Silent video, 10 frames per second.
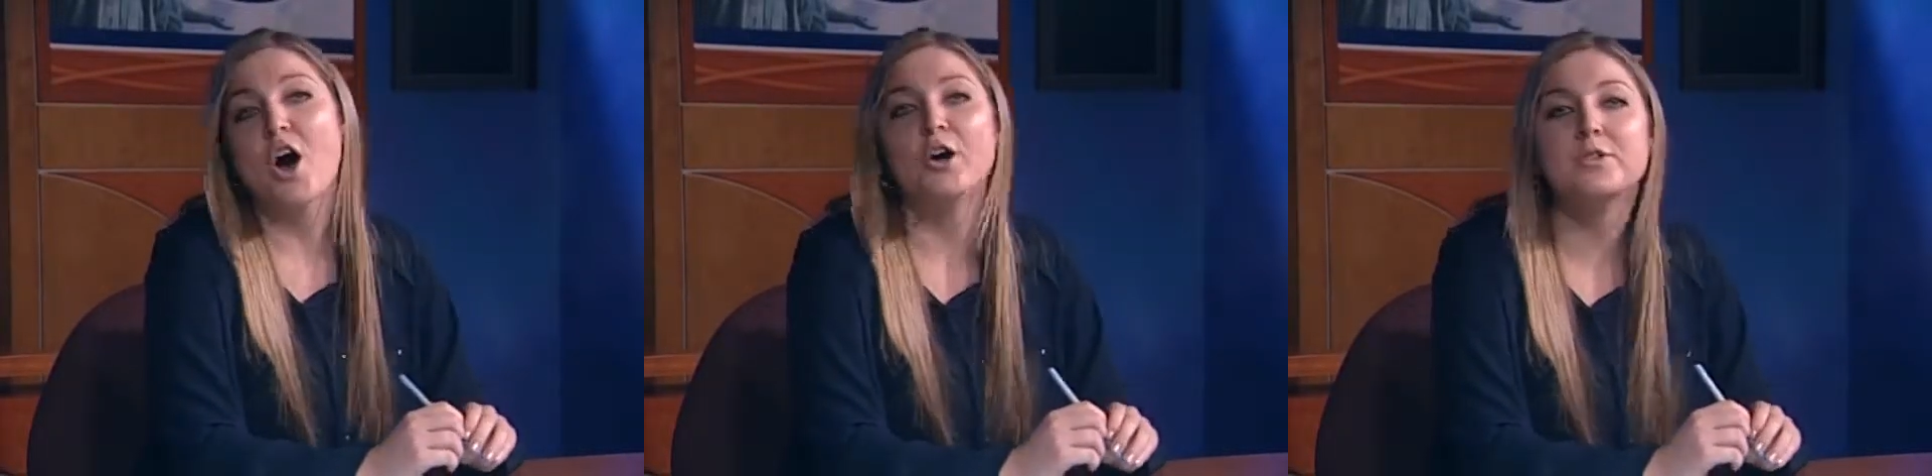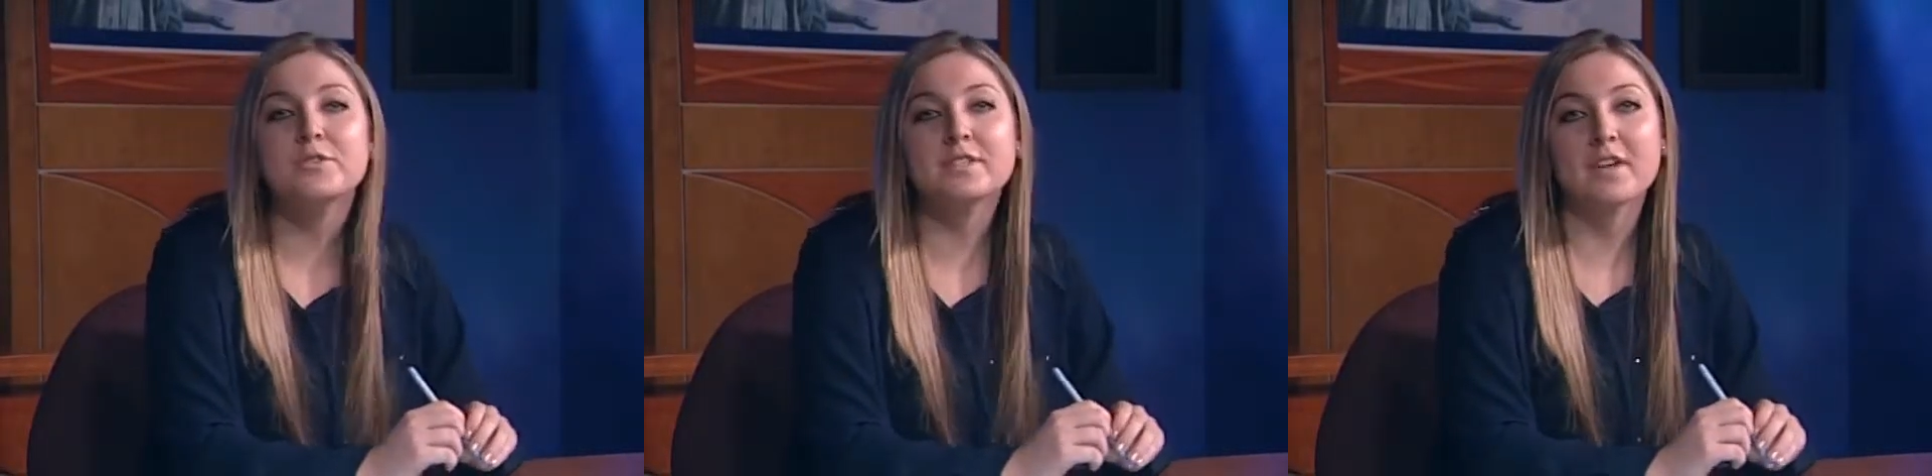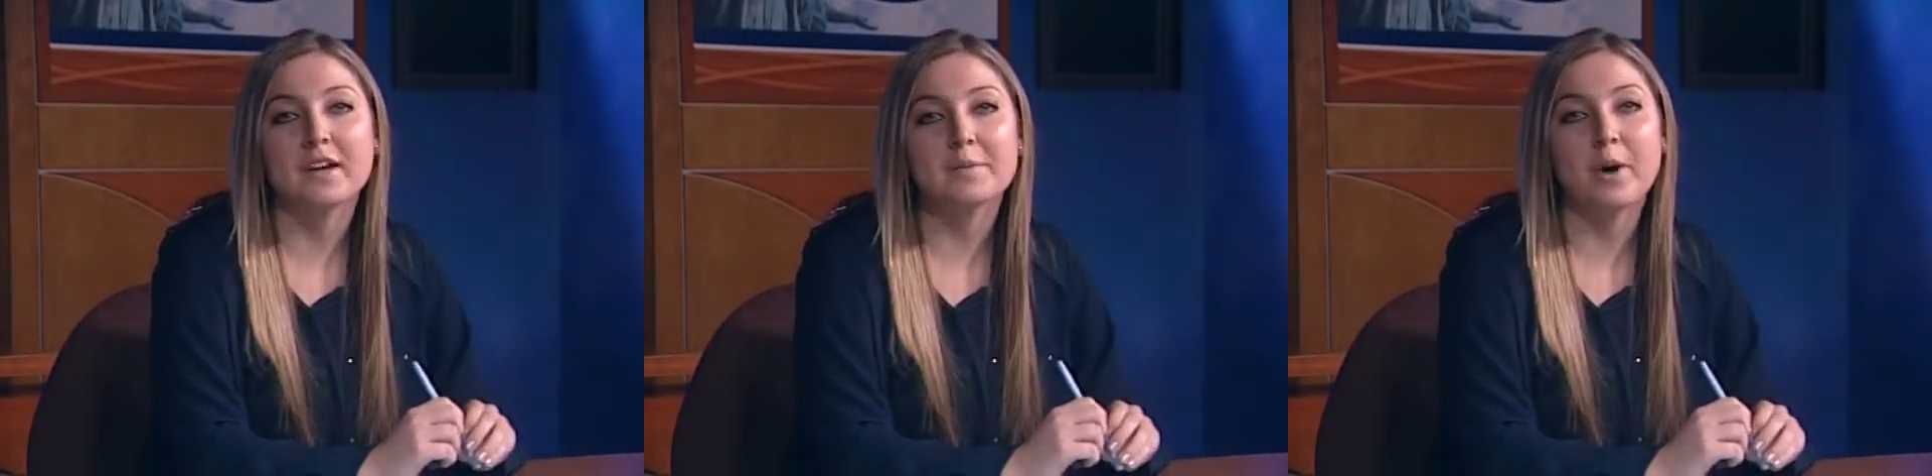A new
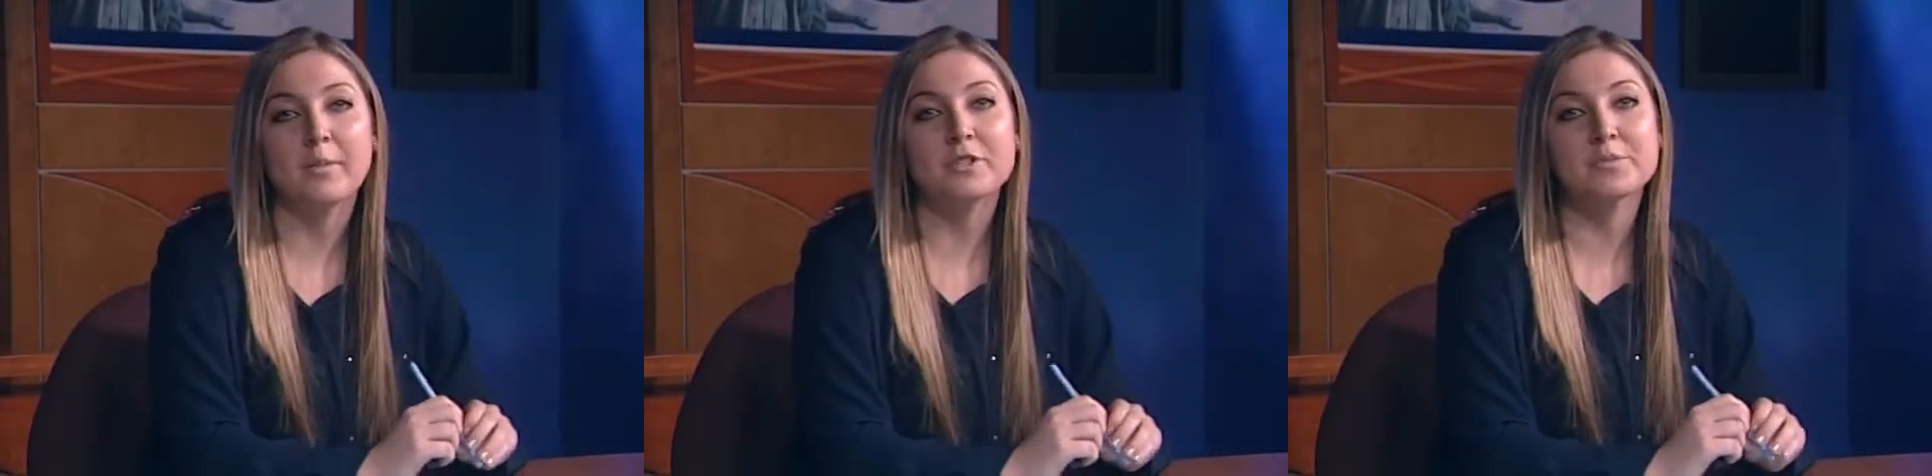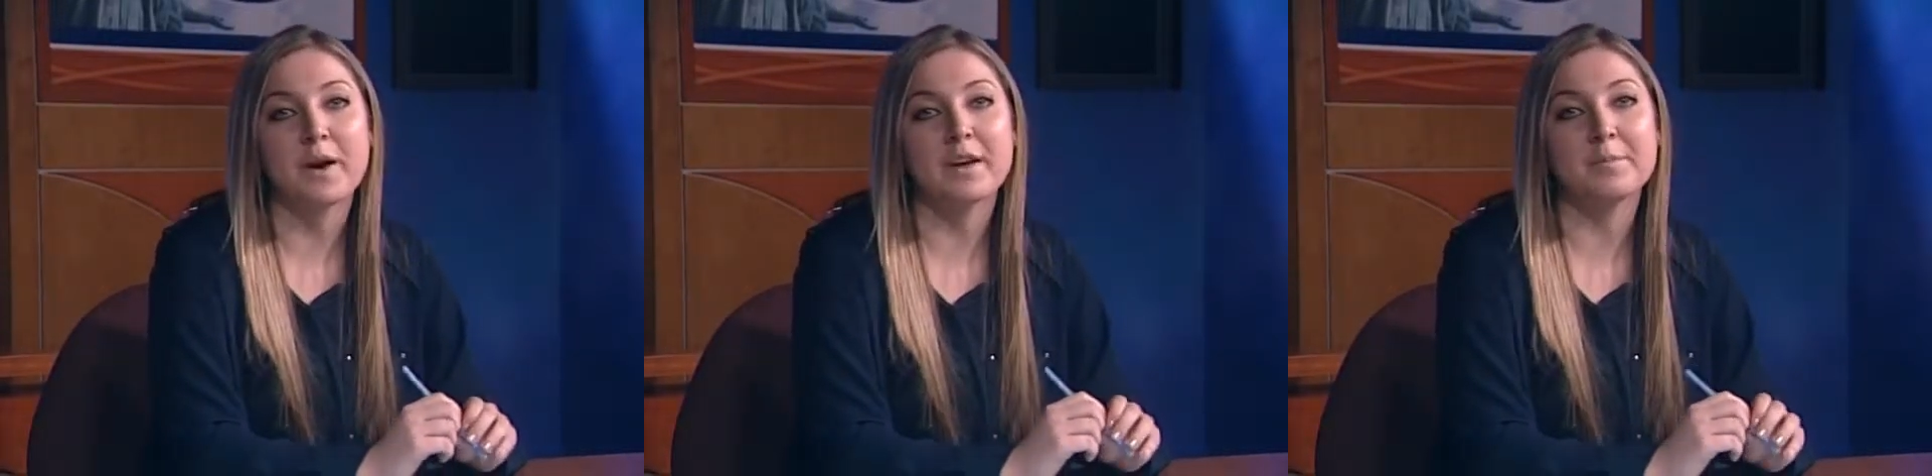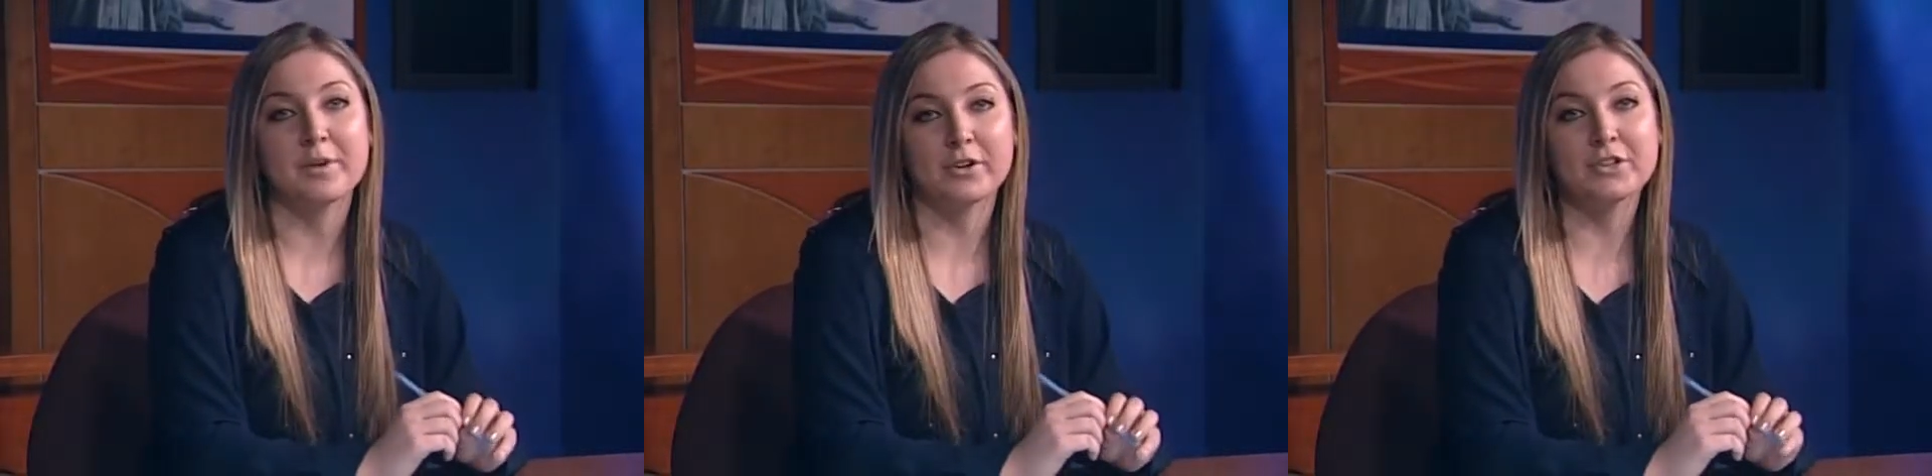study published by
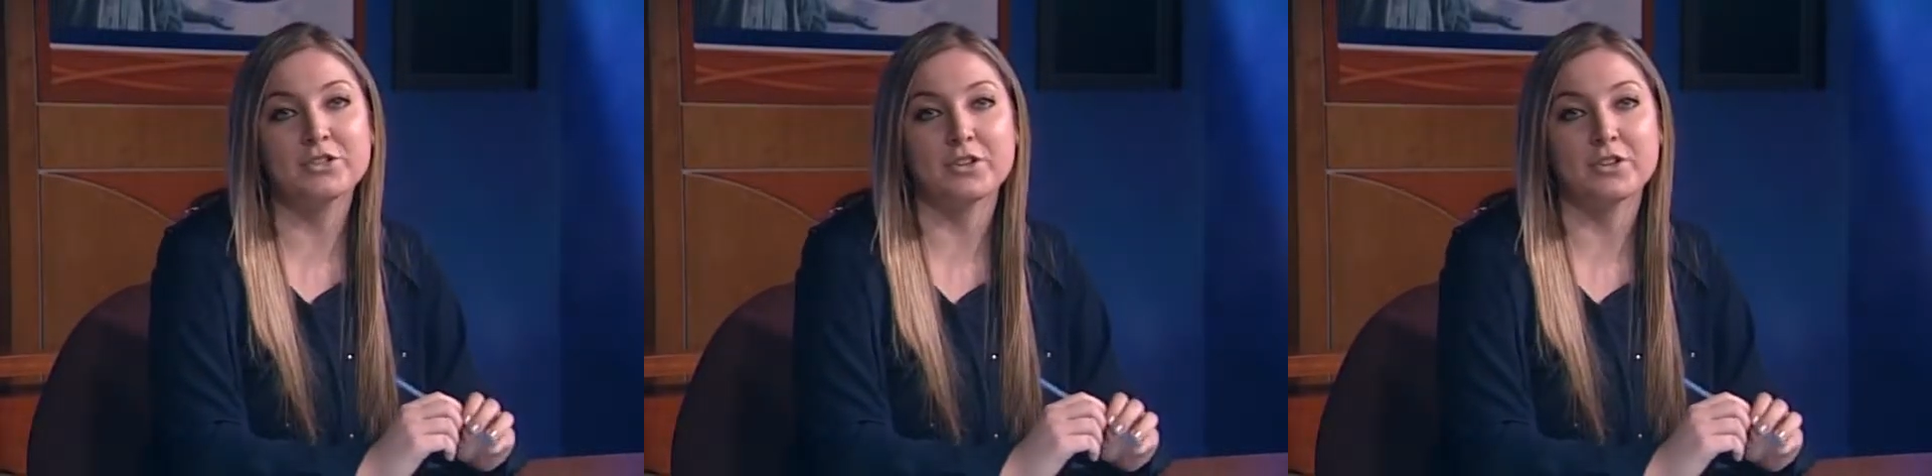American